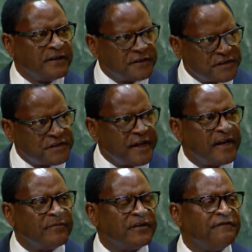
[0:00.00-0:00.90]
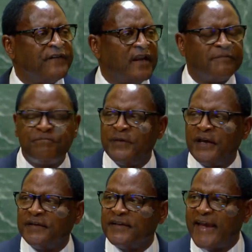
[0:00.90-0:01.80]
sustainable
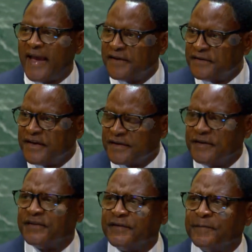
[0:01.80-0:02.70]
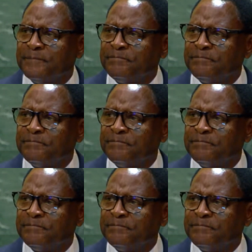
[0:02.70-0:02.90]
development, and dignity.